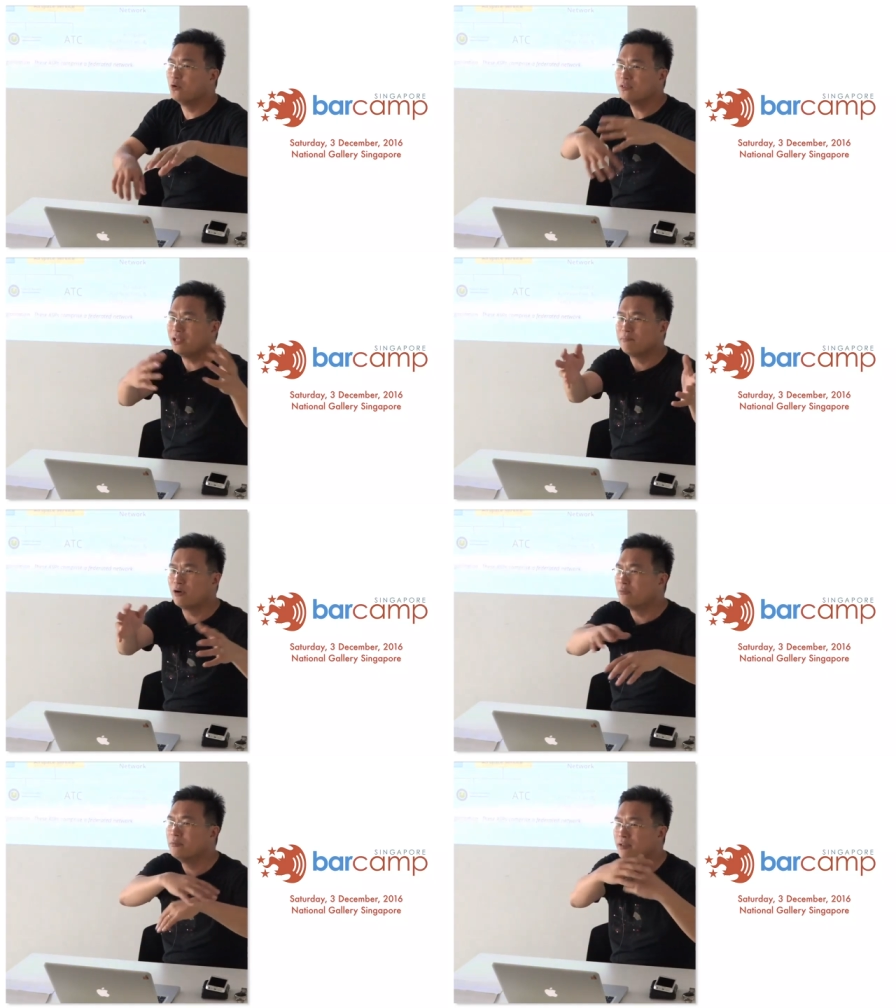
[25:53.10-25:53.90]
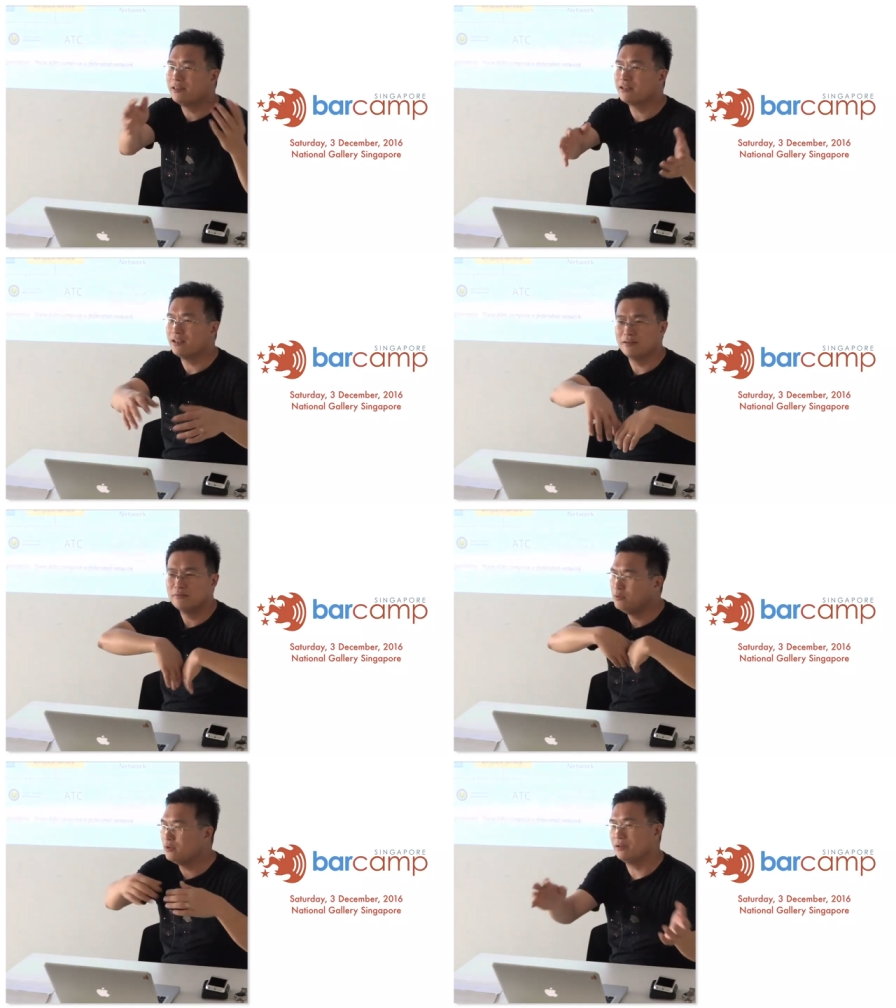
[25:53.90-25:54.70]
own that problem and take it
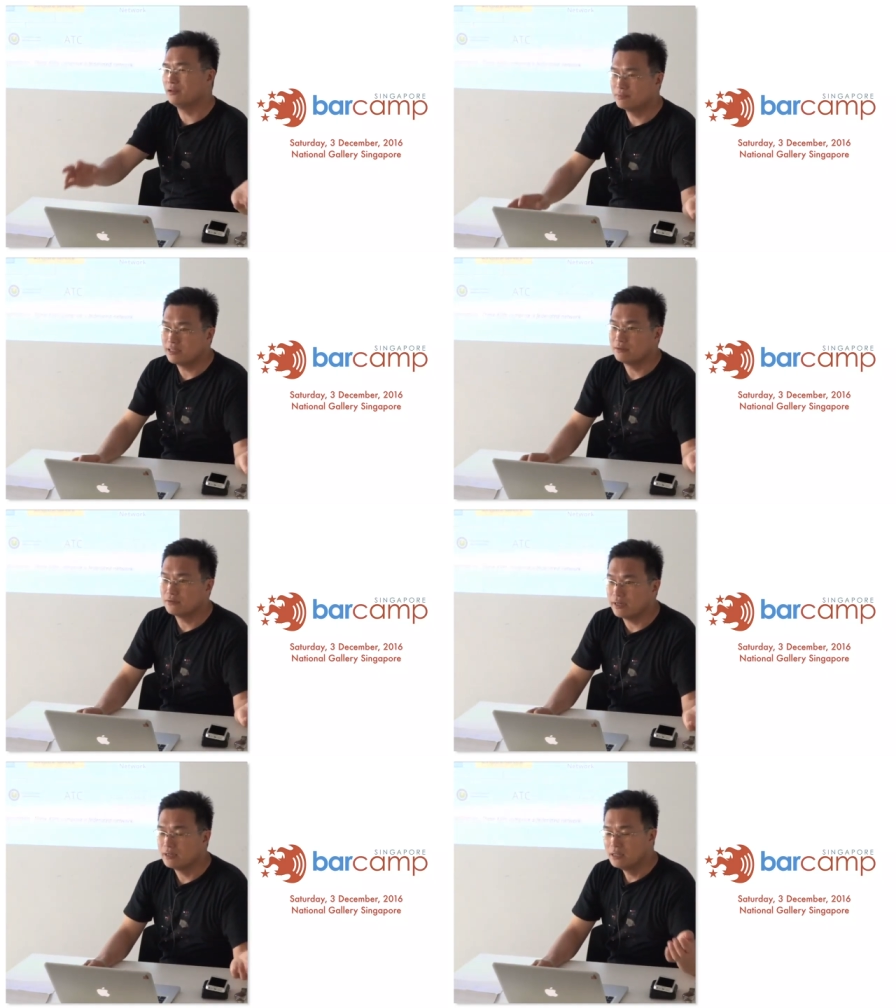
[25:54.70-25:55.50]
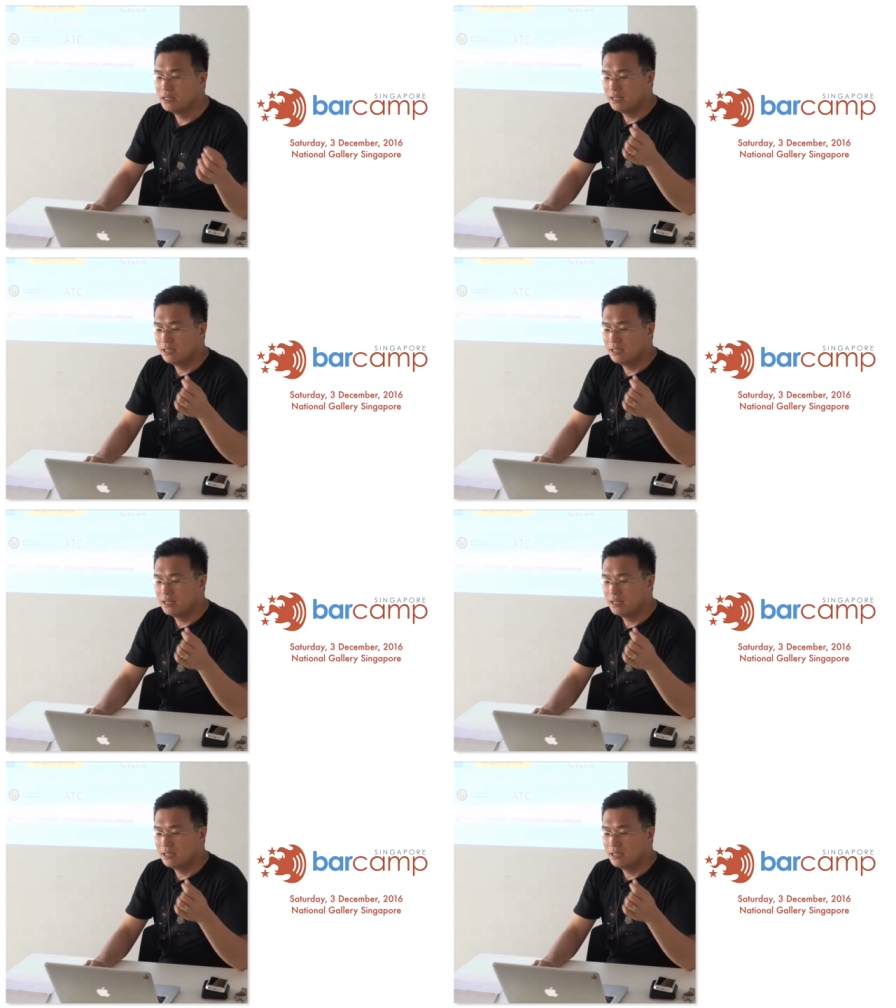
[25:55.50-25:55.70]
and do it itself, right?